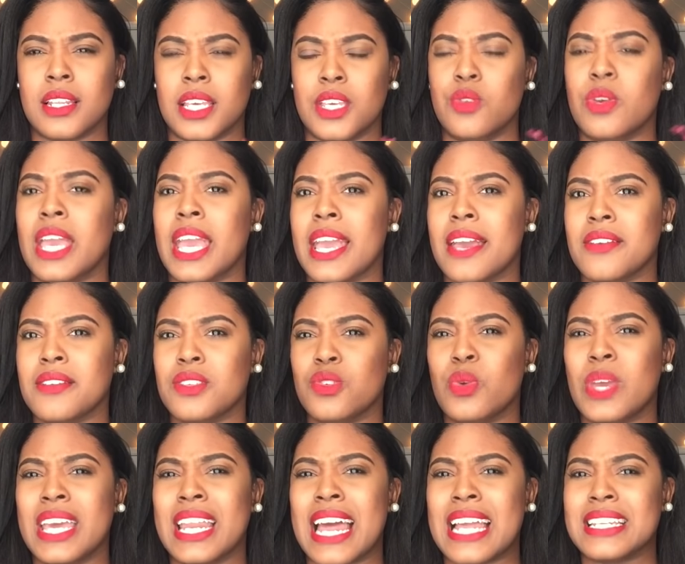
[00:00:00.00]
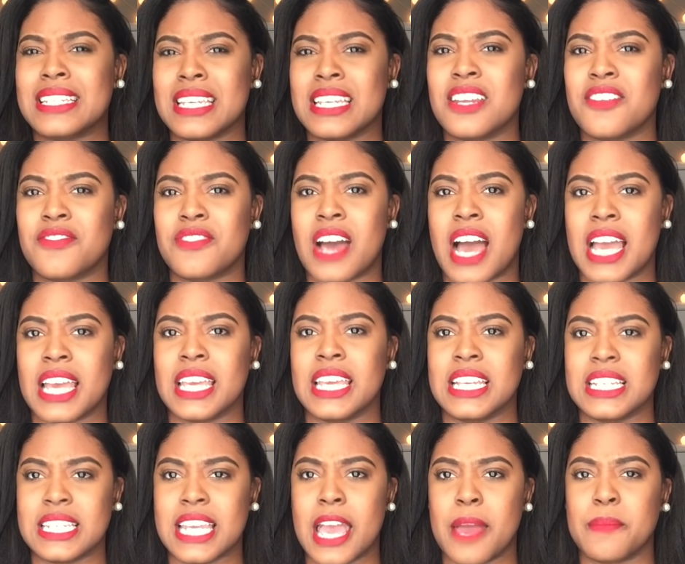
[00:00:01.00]
You can't identify
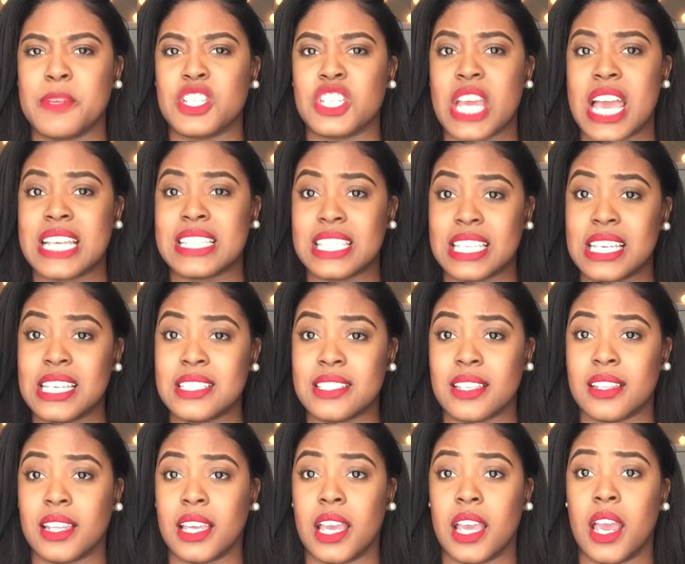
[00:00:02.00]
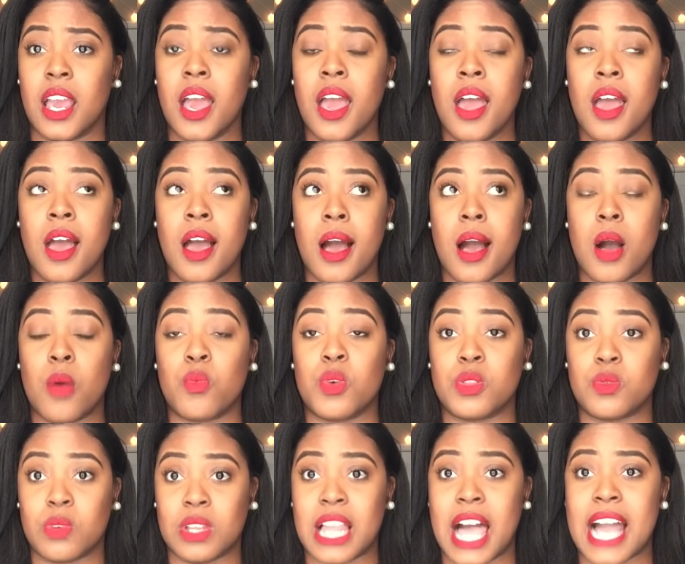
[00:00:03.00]
heat damage as easily
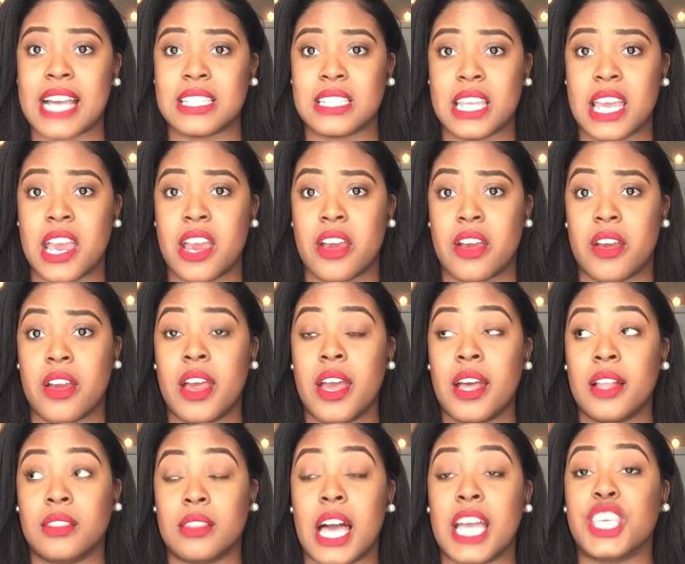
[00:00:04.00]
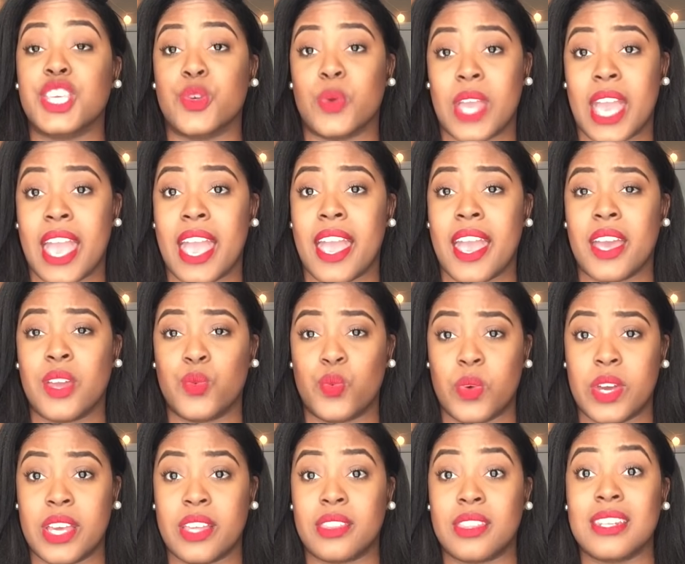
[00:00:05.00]
with relaxed hair like you can
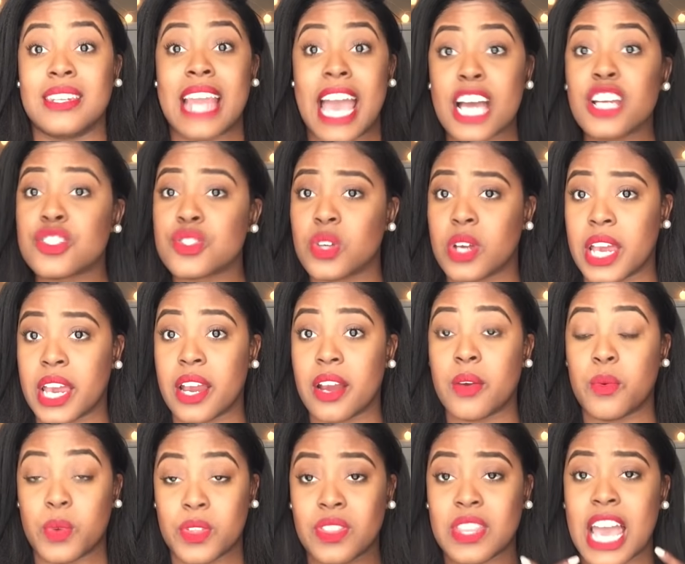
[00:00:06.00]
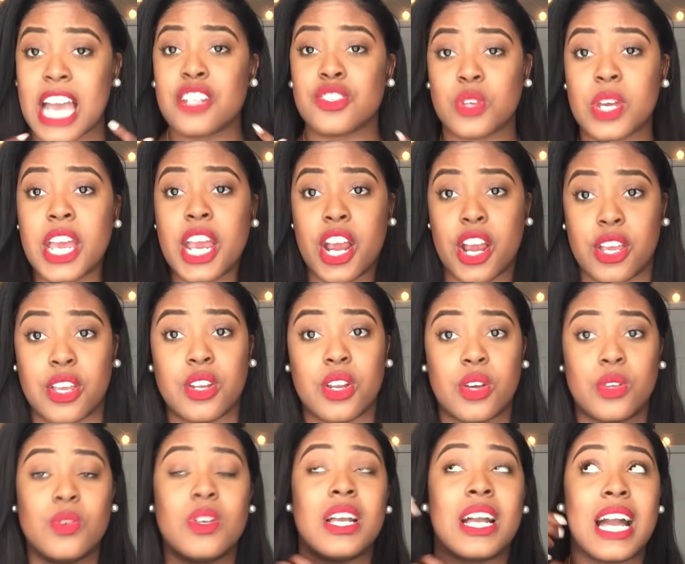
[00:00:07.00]
with natural hair. With natural hair, you know,
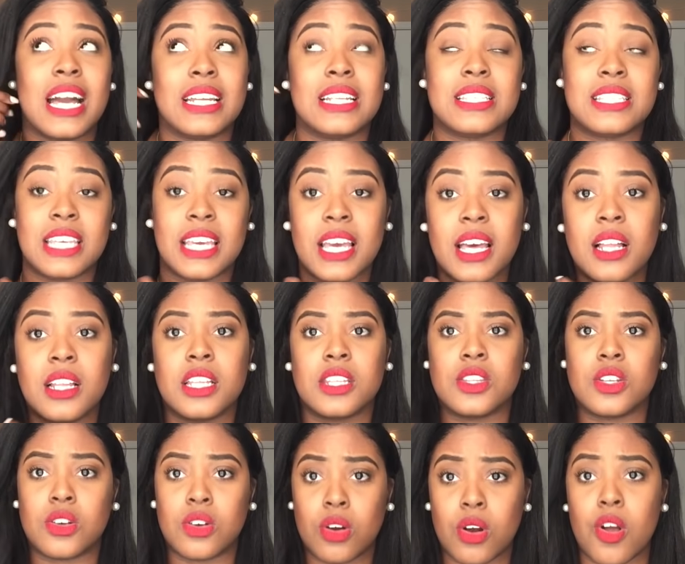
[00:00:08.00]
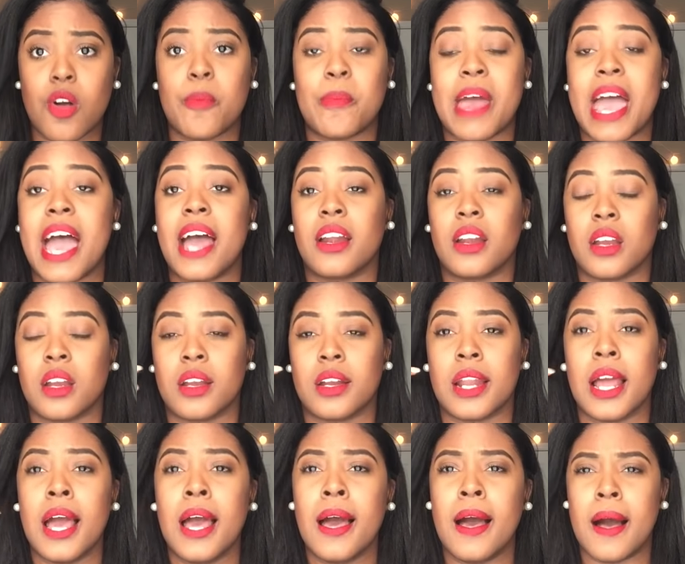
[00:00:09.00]
you can kind of tell in the curl pattern
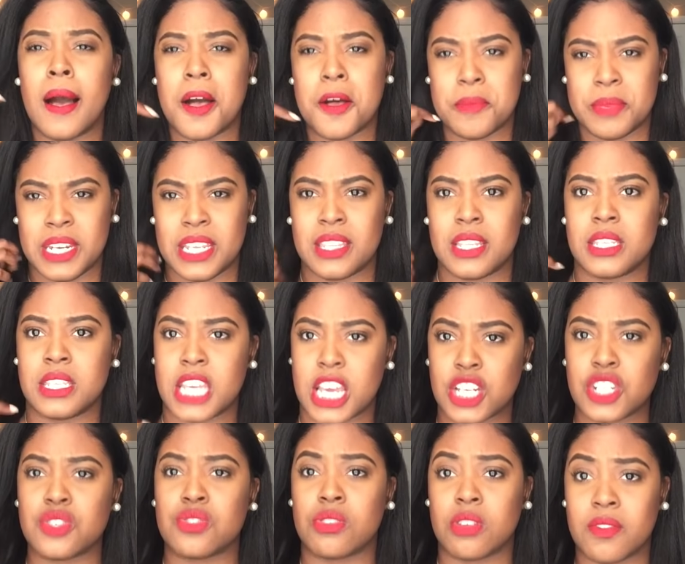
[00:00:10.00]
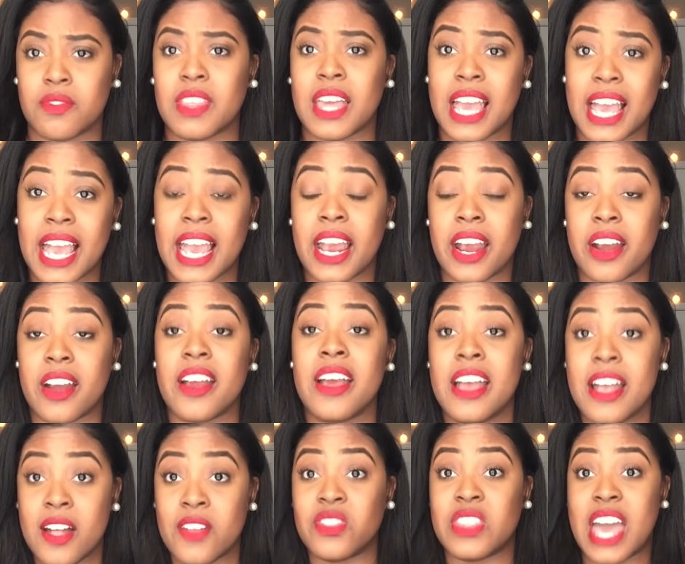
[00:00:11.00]
and in the texture of the hair
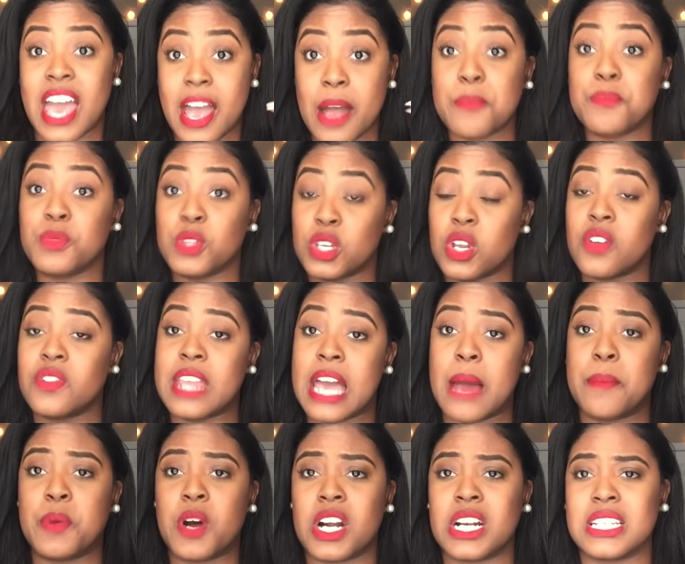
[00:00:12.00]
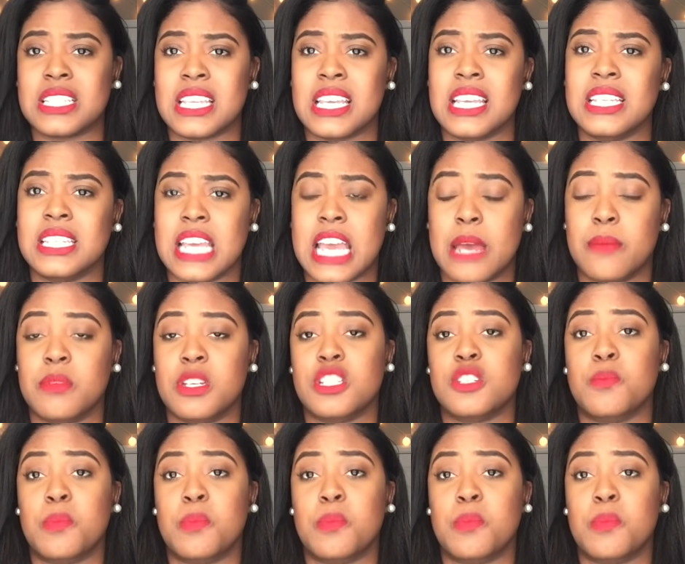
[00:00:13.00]
that, you know, that part is heat damage.